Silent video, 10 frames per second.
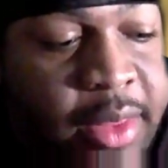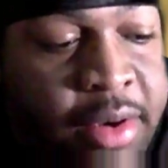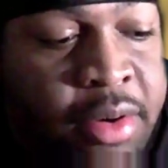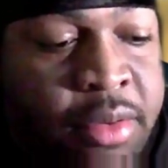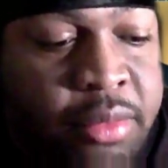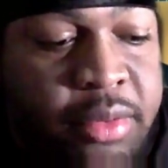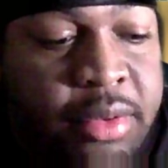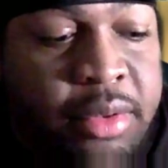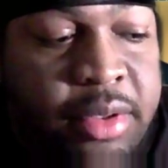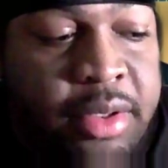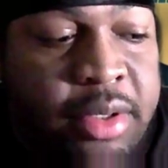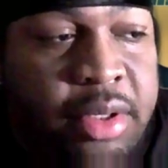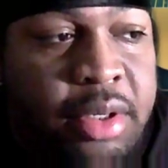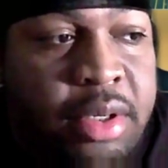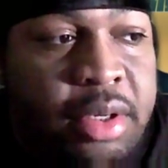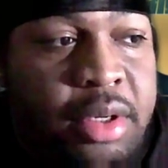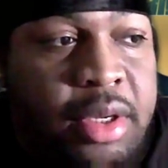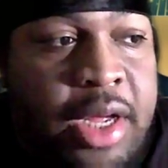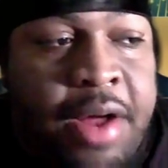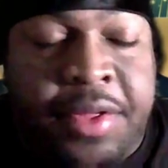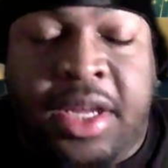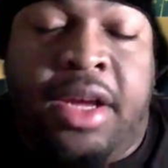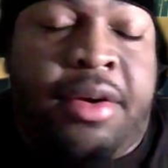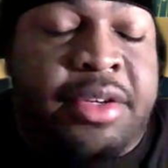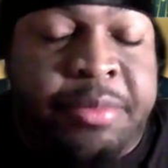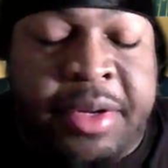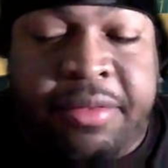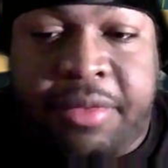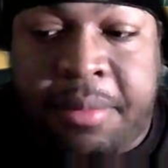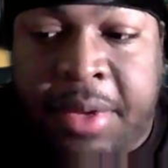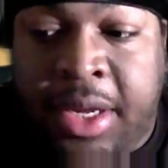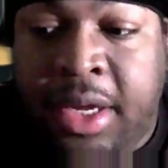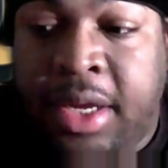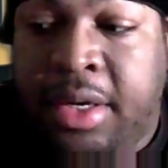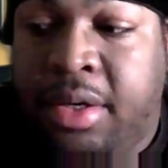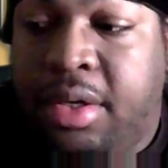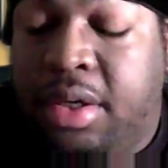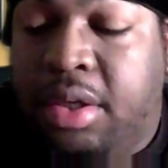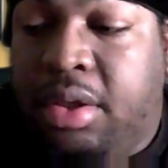you know how the year has been for me and